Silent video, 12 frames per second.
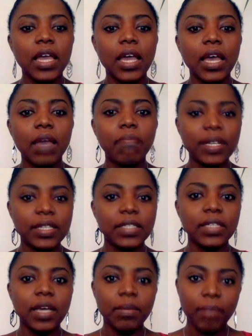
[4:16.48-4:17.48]
but
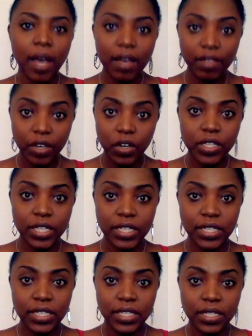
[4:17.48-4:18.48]
I'm having all
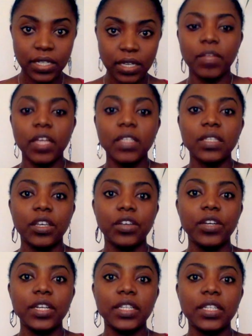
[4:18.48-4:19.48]
this
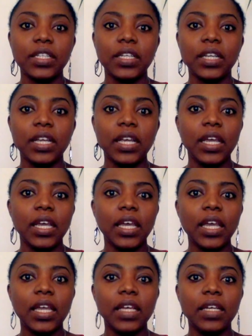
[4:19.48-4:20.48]
insecurity
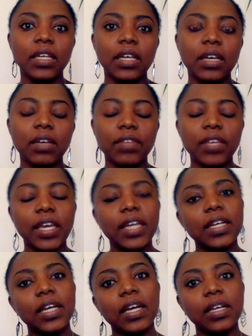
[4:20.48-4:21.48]
in
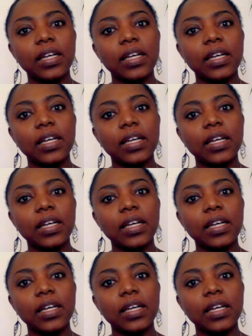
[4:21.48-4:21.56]
Vienna?